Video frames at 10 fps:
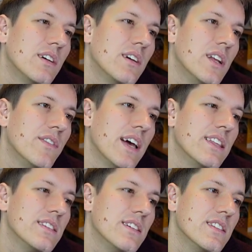and if it
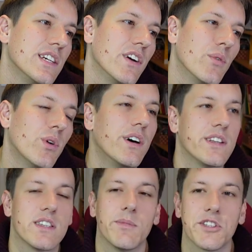ends in 0, 1,
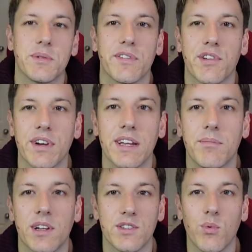it's a multiple of 3
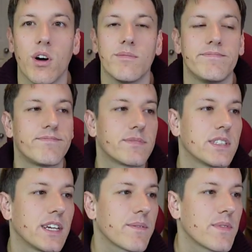plus 1.
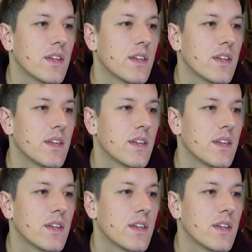Okay?